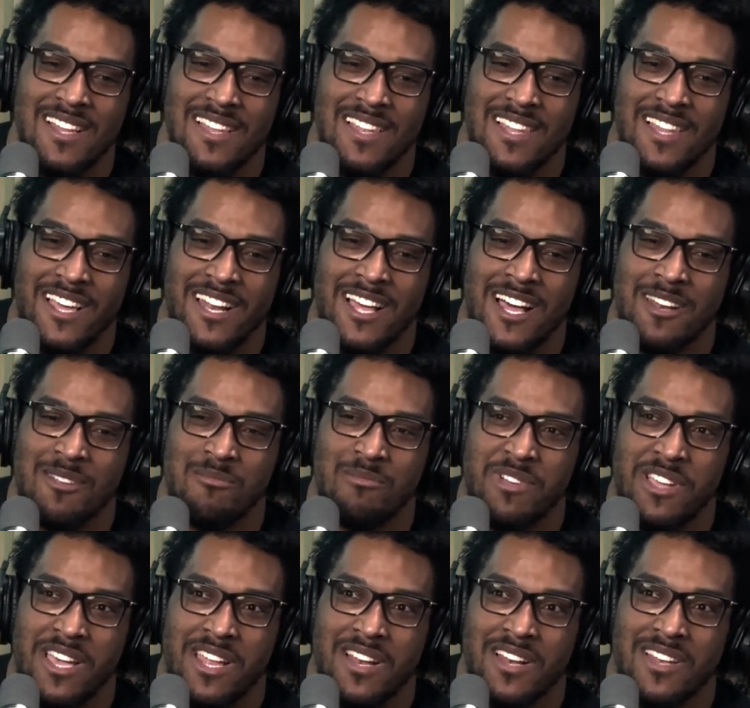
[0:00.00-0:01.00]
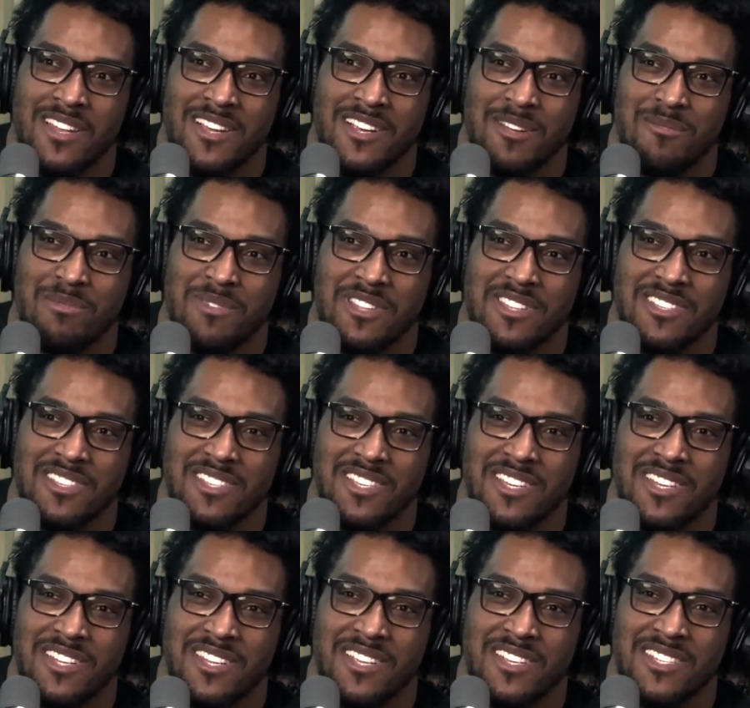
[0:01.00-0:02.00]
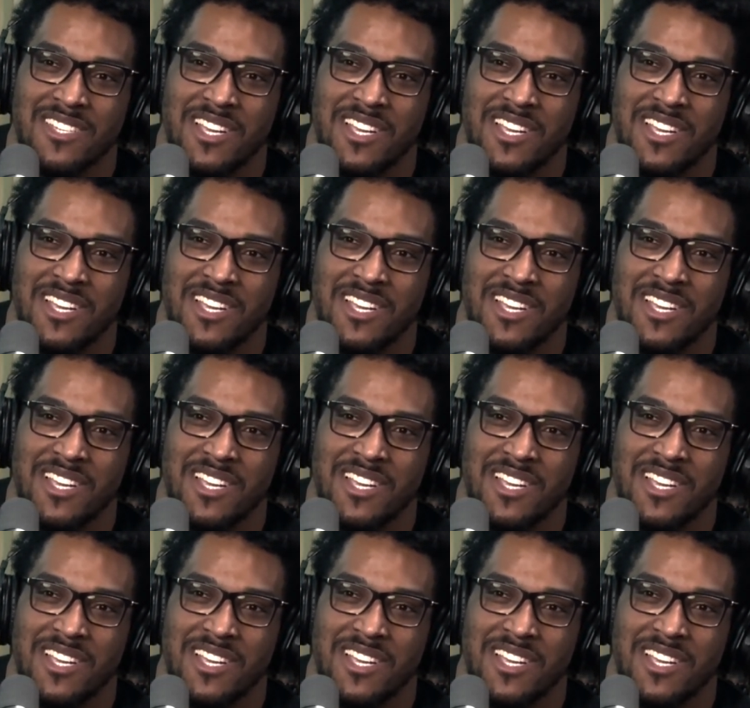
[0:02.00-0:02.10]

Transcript: lay down in bed and look up at the ceiling,